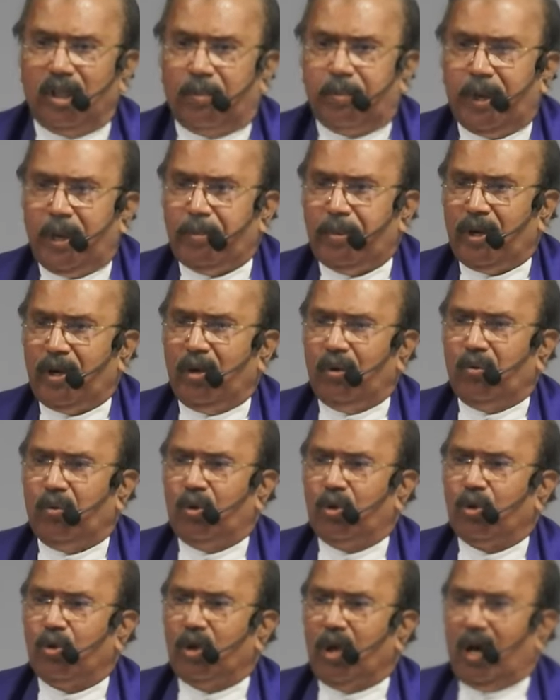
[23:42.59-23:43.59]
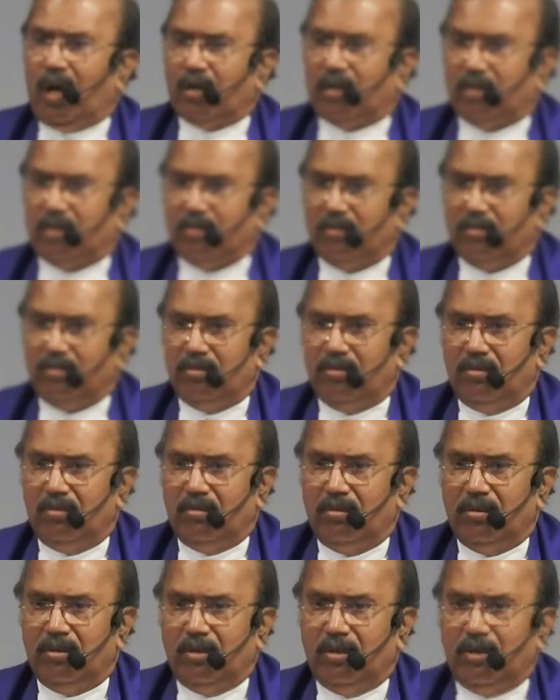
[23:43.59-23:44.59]
The people who do not
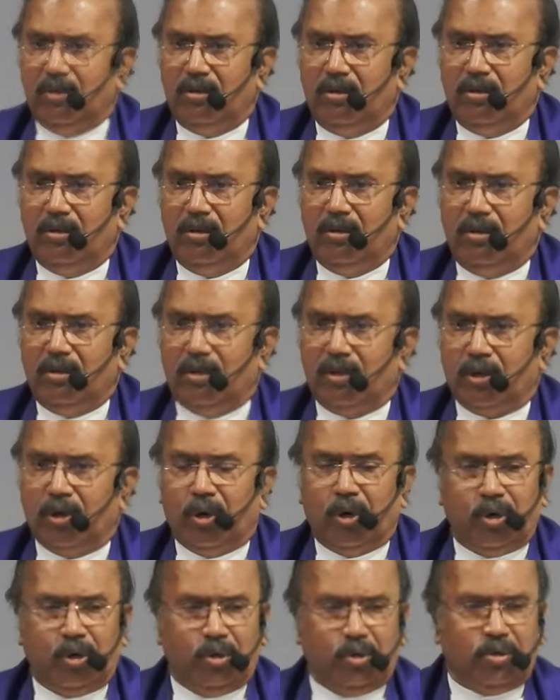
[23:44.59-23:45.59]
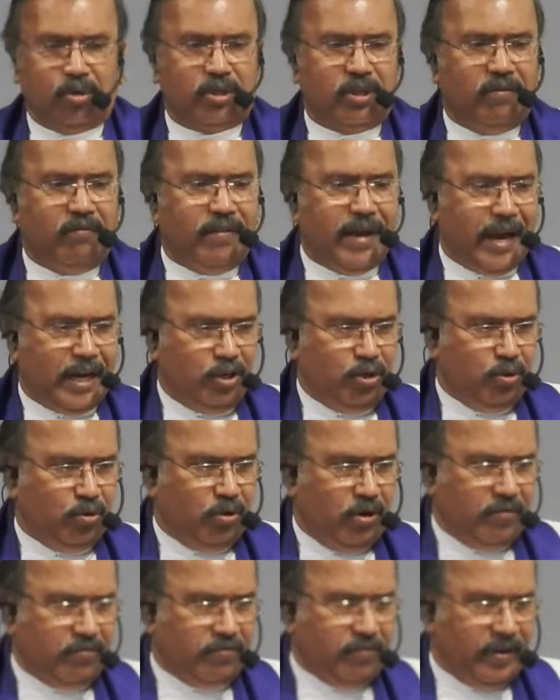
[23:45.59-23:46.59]
know the
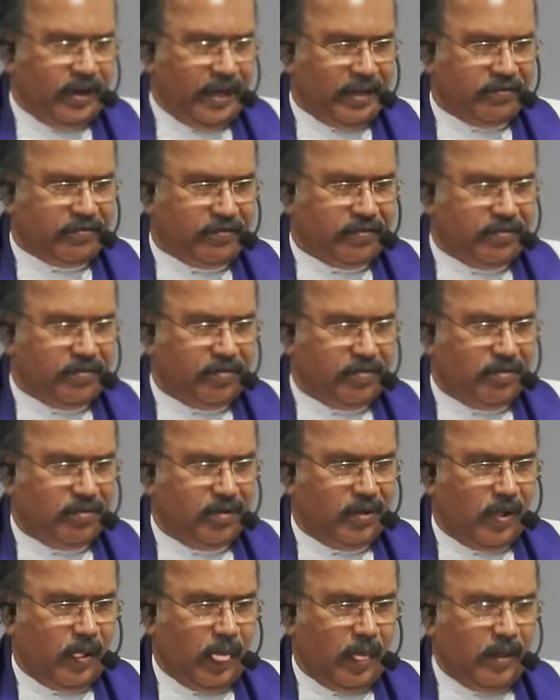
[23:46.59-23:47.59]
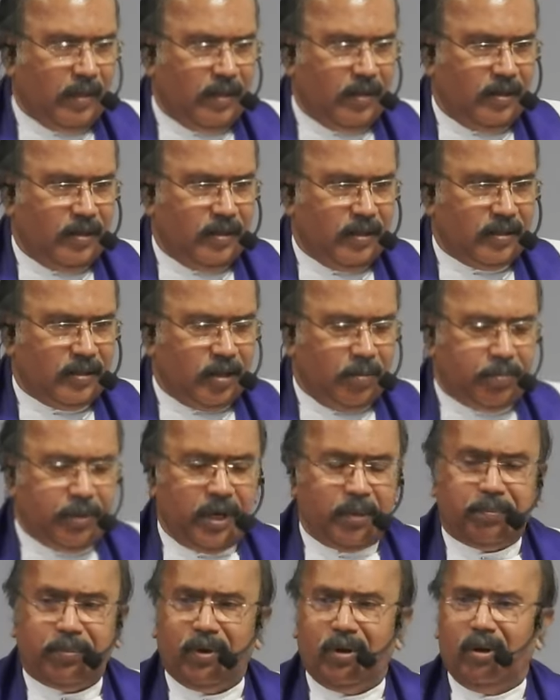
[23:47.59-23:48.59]
value of life. The
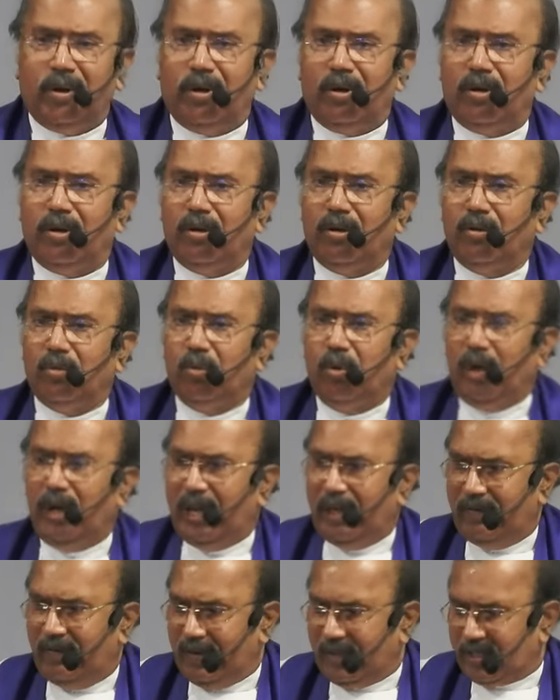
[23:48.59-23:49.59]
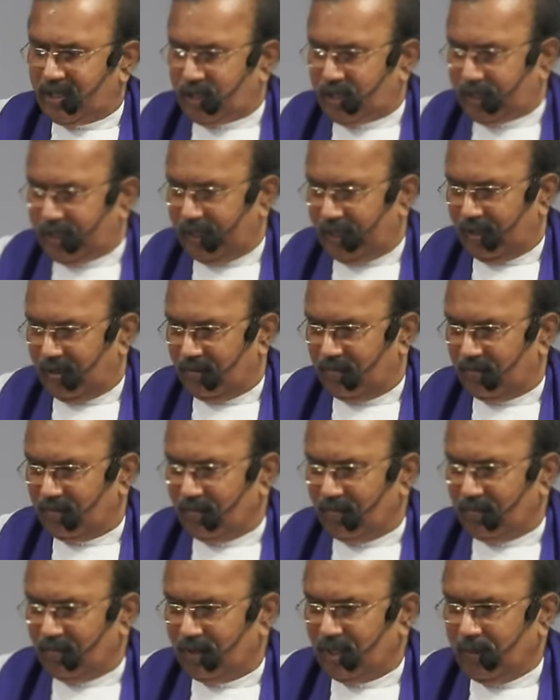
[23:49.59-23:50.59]
people who live in sin.
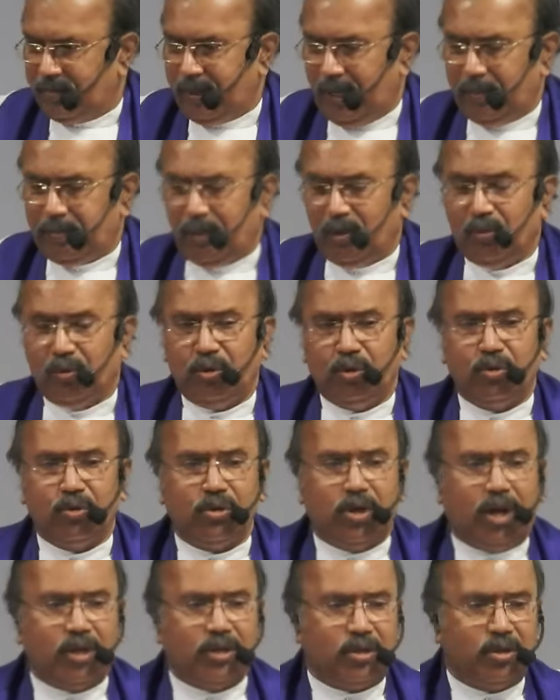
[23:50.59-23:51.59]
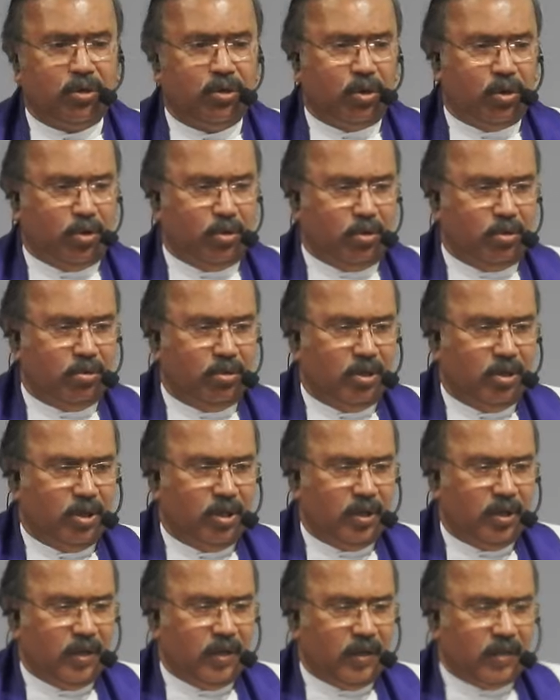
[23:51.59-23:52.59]
The people who do not know
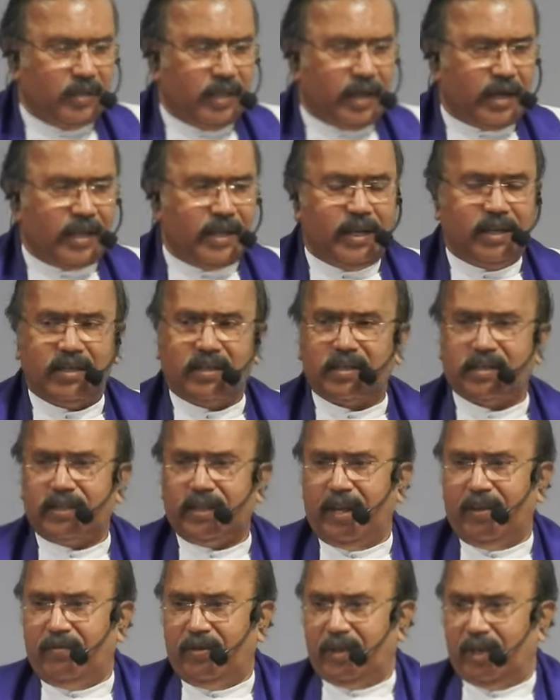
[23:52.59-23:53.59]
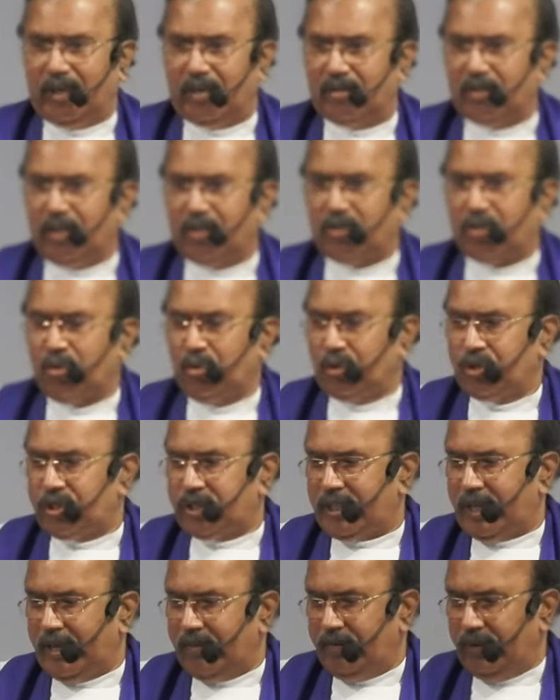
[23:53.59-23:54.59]
the real Savior, the true
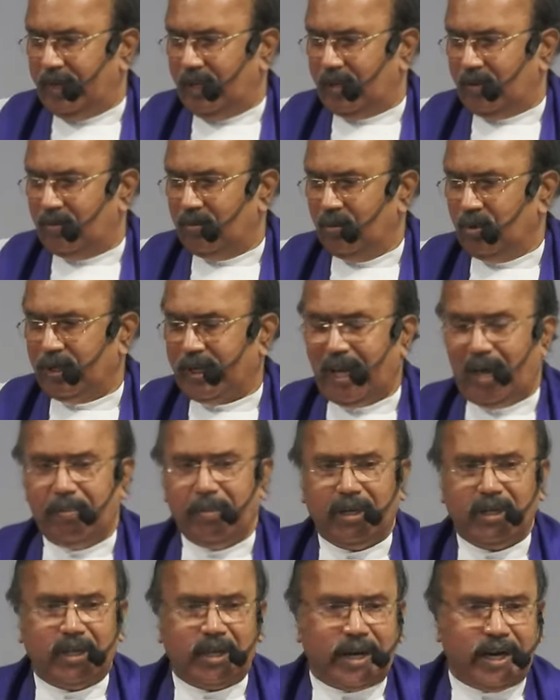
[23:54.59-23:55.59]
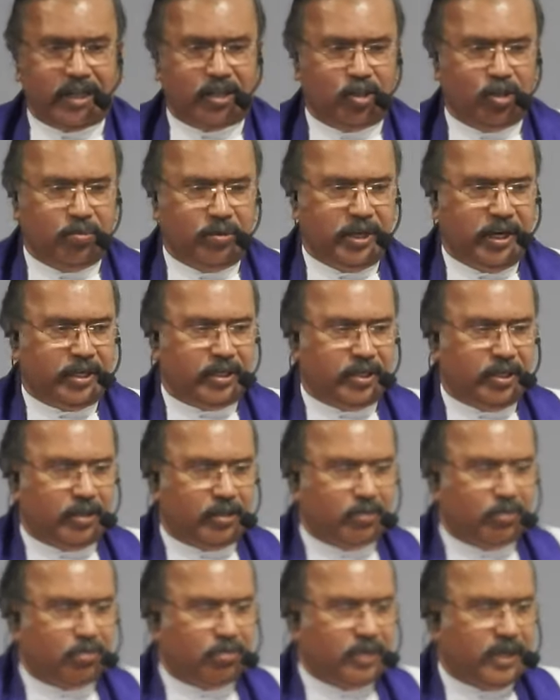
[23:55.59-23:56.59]
Savior, who came in great
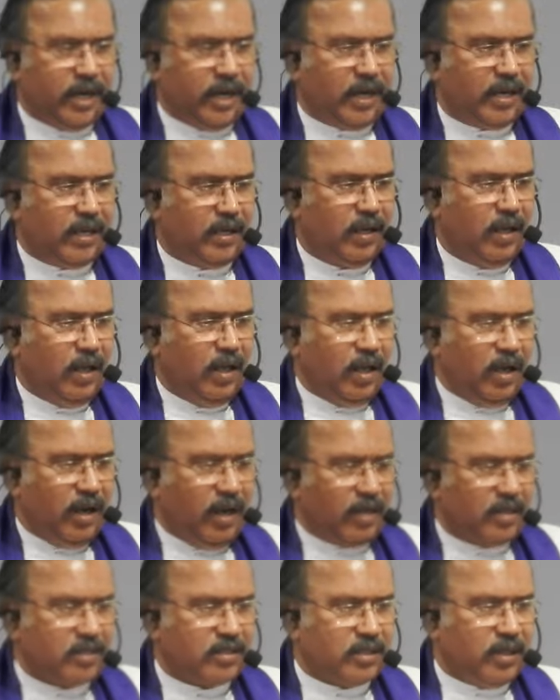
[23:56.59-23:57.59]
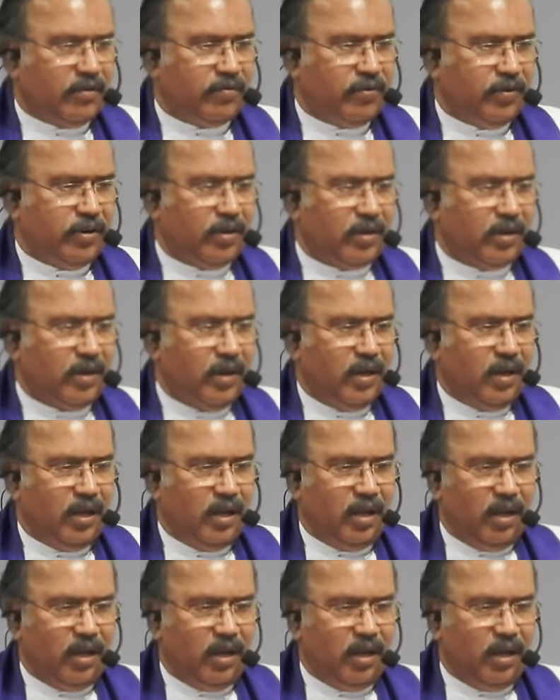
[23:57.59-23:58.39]
humility to die and suffer